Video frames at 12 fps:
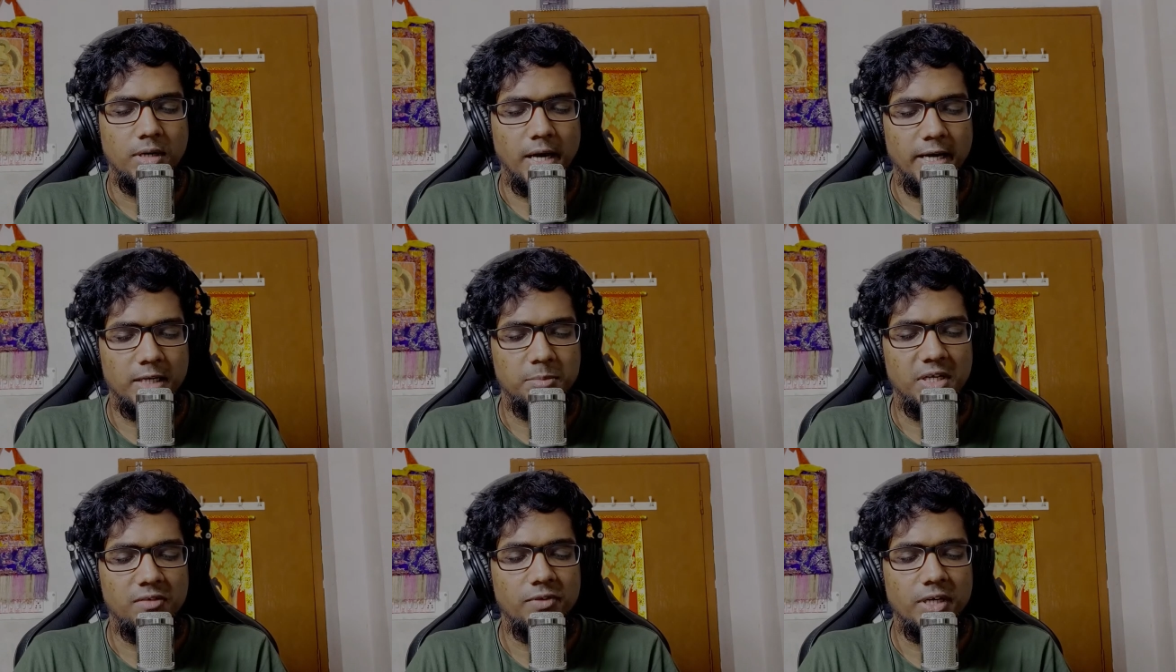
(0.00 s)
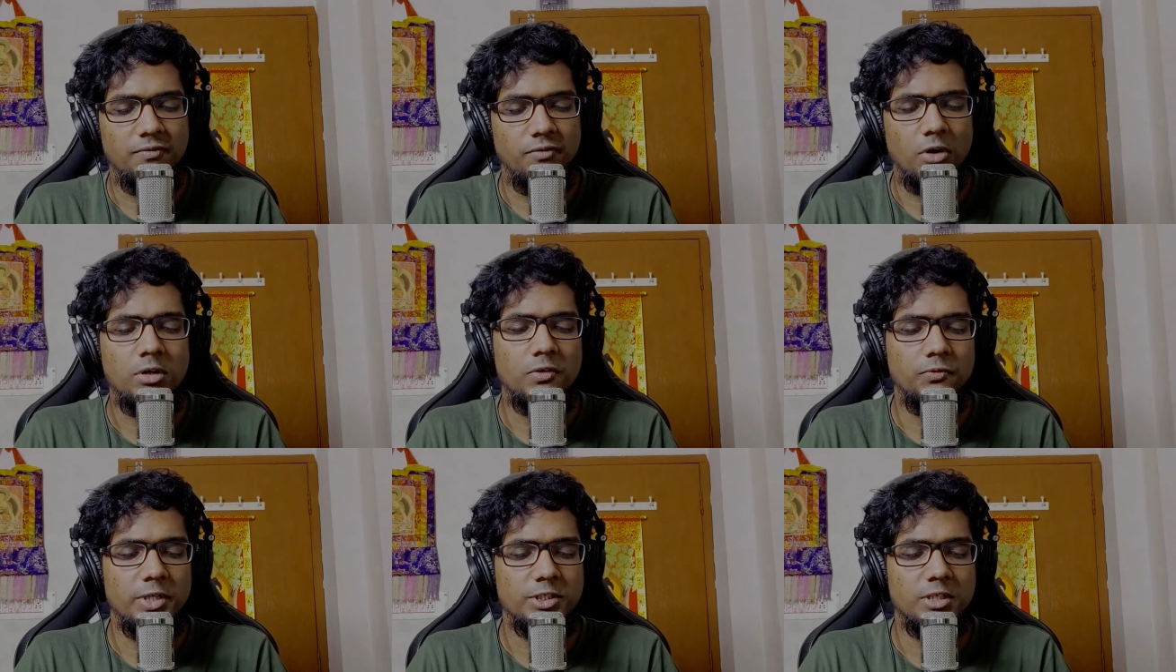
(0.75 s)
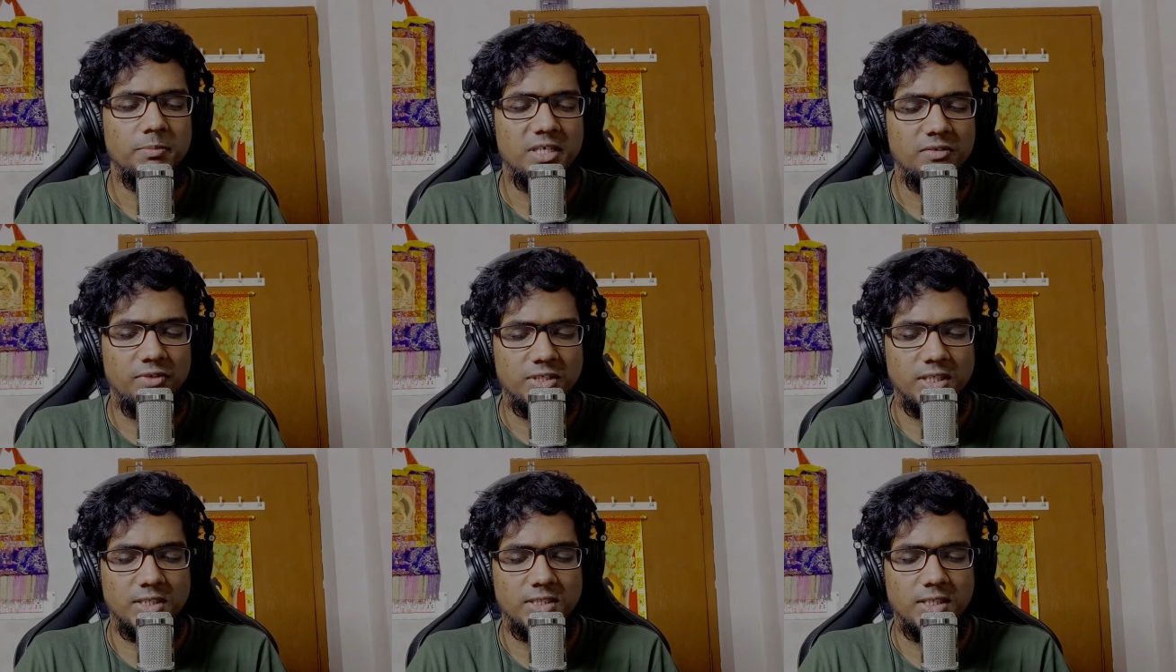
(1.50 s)
I had been very fond of Western
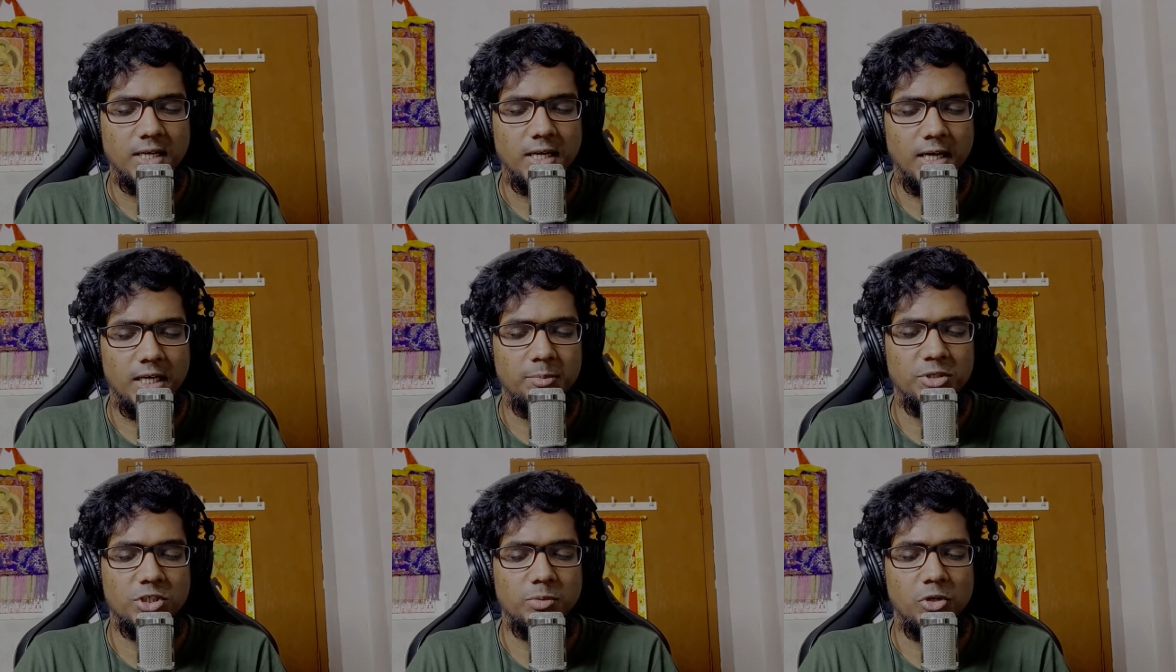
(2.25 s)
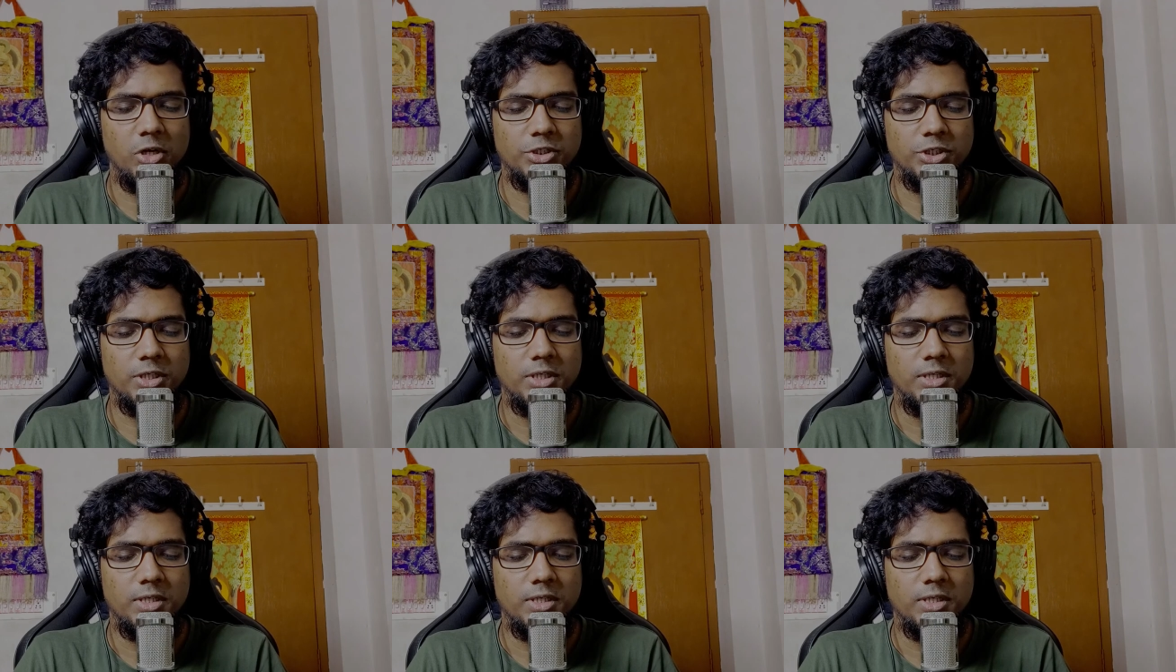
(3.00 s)
metaphysics and epistemology